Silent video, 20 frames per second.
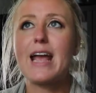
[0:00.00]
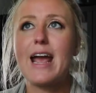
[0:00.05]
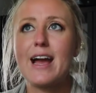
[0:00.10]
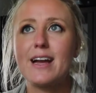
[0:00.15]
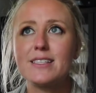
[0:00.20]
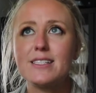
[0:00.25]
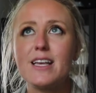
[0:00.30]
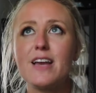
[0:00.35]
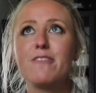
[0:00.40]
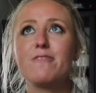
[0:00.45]

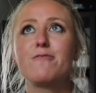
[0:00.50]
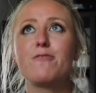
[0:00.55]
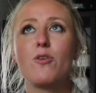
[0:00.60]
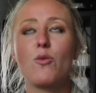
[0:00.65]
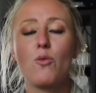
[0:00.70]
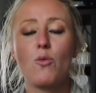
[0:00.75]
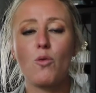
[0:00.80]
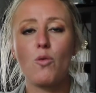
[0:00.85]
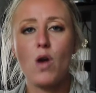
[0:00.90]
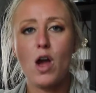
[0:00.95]
As I've
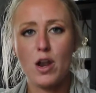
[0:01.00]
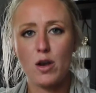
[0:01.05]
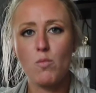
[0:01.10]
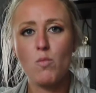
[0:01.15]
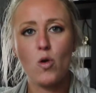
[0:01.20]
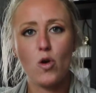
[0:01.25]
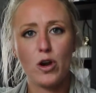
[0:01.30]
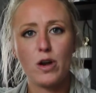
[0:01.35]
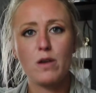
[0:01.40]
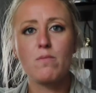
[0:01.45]
run
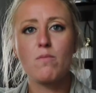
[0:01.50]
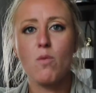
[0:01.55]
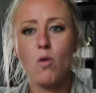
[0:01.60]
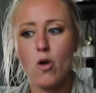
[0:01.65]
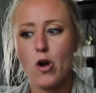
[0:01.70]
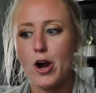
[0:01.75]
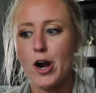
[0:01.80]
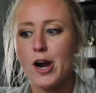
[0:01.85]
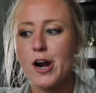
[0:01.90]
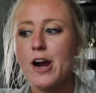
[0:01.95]
more and
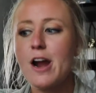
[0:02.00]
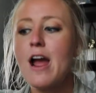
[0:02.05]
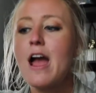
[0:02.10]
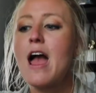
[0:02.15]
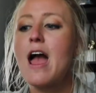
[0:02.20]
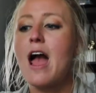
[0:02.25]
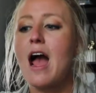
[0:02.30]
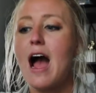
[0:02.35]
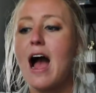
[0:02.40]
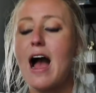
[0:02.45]
more,
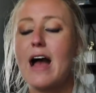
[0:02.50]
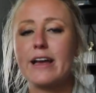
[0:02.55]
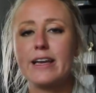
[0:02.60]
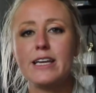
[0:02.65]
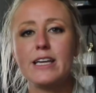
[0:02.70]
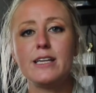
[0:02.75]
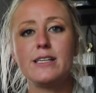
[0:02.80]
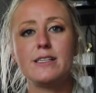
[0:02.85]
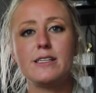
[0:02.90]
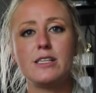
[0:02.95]
I
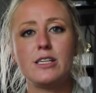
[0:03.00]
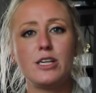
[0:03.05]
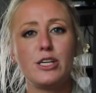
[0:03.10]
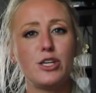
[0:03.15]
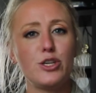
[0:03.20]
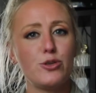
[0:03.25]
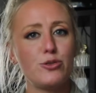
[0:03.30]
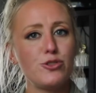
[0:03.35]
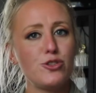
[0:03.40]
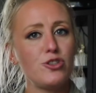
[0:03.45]
can
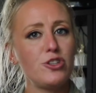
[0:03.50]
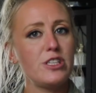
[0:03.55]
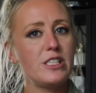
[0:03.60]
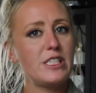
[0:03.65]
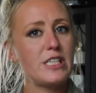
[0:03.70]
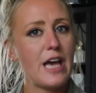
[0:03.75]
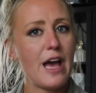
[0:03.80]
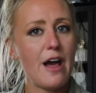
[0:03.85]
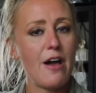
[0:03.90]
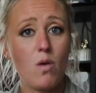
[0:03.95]
usually
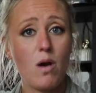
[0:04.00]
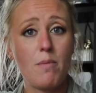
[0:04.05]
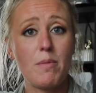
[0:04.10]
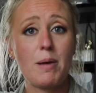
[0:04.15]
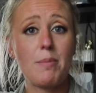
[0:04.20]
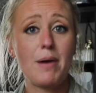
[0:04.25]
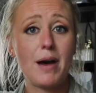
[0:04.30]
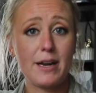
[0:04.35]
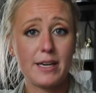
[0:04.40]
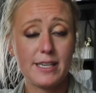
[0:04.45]
tell what my
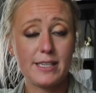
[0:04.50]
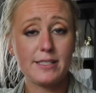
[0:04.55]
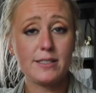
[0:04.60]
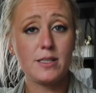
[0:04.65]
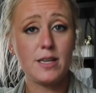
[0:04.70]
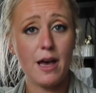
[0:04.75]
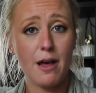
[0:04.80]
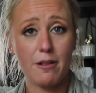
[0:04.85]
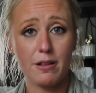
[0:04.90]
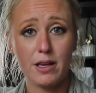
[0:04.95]
body is
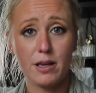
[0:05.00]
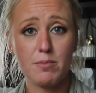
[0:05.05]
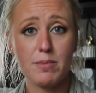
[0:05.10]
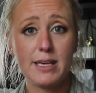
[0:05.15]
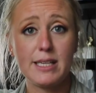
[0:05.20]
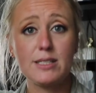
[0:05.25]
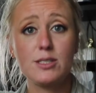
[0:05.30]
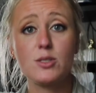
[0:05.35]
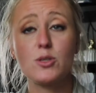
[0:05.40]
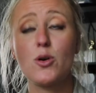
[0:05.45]
telling
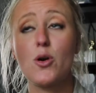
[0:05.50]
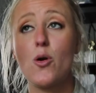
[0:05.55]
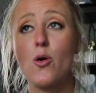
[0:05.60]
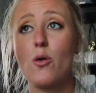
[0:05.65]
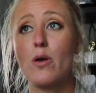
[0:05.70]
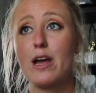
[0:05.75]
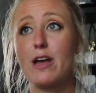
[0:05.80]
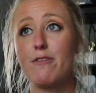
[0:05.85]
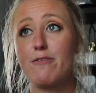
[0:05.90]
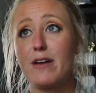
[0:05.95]
me. So
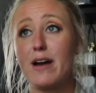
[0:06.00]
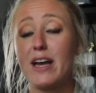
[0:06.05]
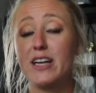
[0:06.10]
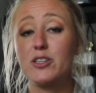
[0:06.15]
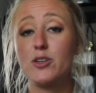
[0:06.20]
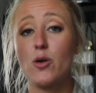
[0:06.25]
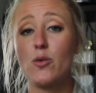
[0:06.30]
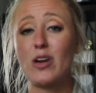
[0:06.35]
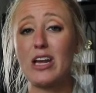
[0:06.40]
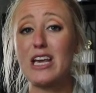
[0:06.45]
if I
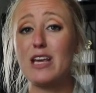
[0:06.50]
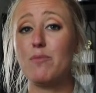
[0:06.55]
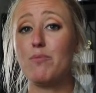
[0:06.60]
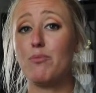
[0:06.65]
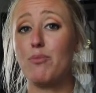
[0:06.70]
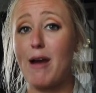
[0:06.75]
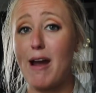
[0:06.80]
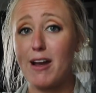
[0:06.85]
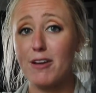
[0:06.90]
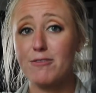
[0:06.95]
don't eat
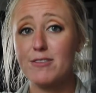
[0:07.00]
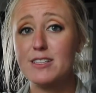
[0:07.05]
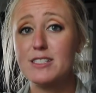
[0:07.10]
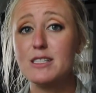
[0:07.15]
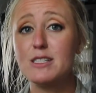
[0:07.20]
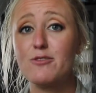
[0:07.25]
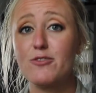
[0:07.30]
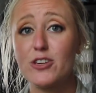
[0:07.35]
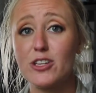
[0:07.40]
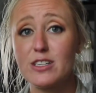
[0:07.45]
breakfast, for